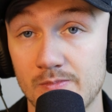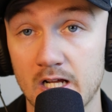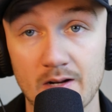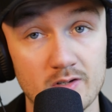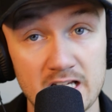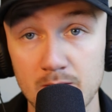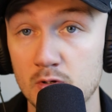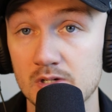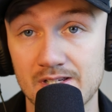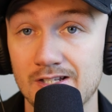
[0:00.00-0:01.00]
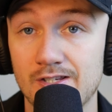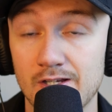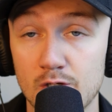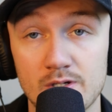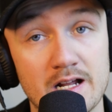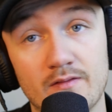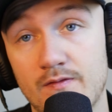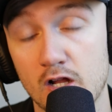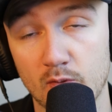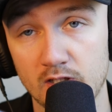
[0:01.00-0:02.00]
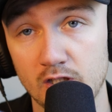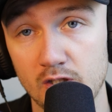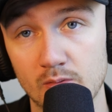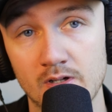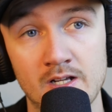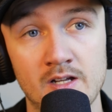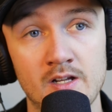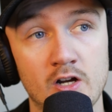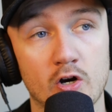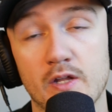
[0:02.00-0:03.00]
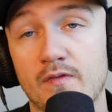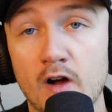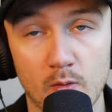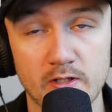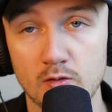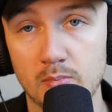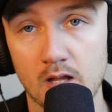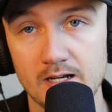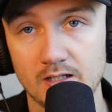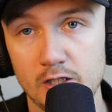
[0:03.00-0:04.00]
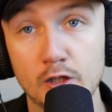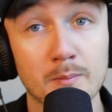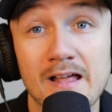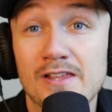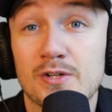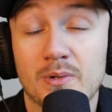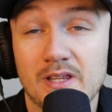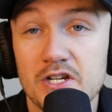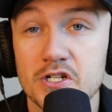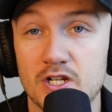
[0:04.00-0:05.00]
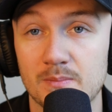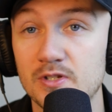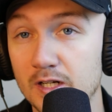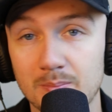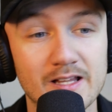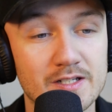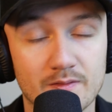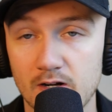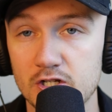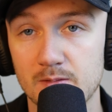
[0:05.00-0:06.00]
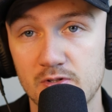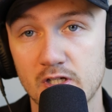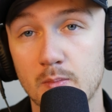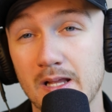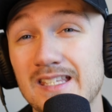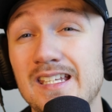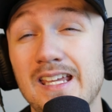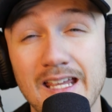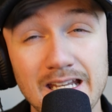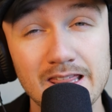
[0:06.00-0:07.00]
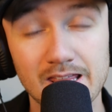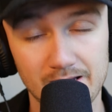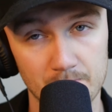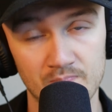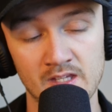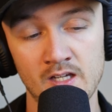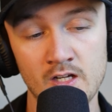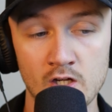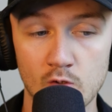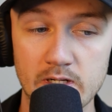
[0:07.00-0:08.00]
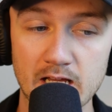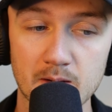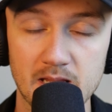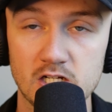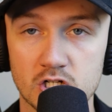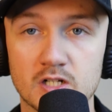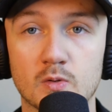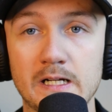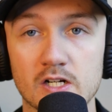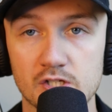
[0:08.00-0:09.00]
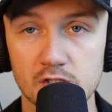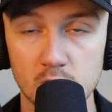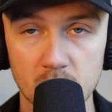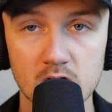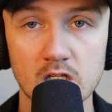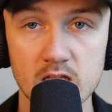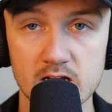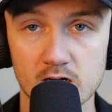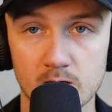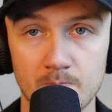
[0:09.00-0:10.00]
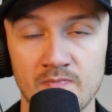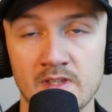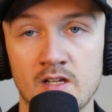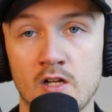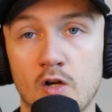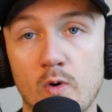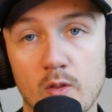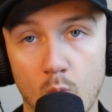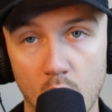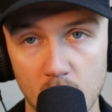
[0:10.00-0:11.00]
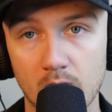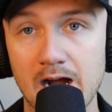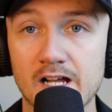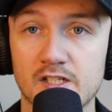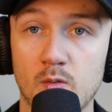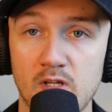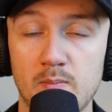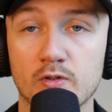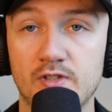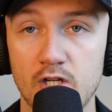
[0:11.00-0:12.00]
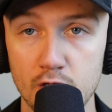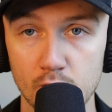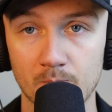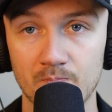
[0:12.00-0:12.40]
You're going to have a team who resents you, who's not following you, or they're following you blindly. You can apply that to relationships. You can apply that to friendships. You can apply that to anything. We got to make sure we are super clear with what we're asking people to do.